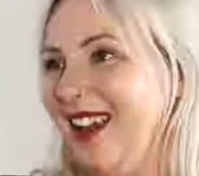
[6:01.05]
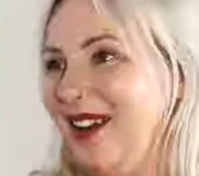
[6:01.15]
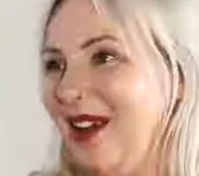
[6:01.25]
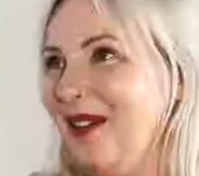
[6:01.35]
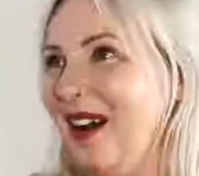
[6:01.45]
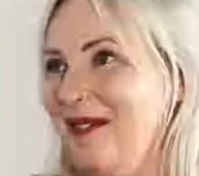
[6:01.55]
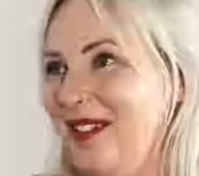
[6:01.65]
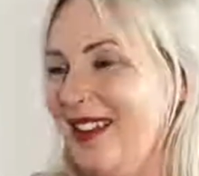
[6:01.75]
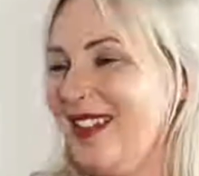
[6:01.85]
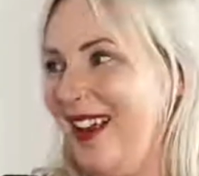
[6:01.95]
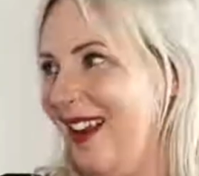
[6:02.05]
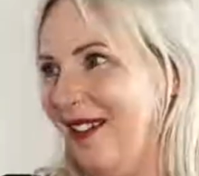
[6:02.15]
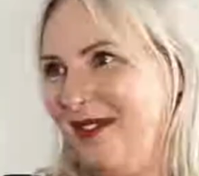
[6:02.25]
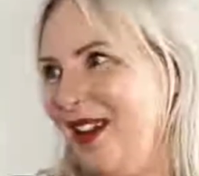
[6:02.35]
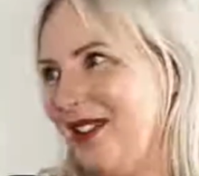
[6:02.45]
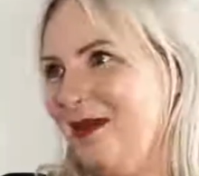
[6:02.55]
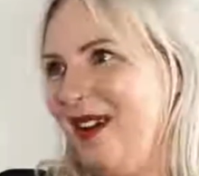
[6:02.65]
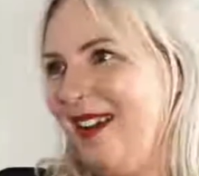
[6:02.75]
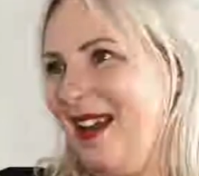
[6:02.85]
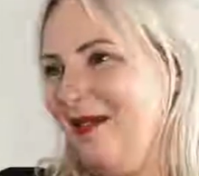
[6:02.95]
You know, I've, I love going to
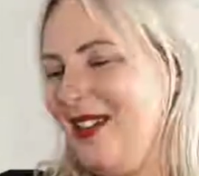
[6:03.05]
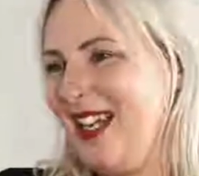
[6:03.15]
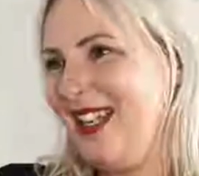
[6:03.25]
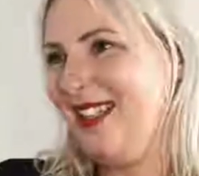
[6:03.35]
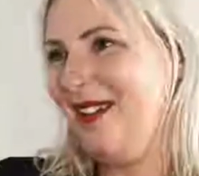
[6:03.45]
work. Every day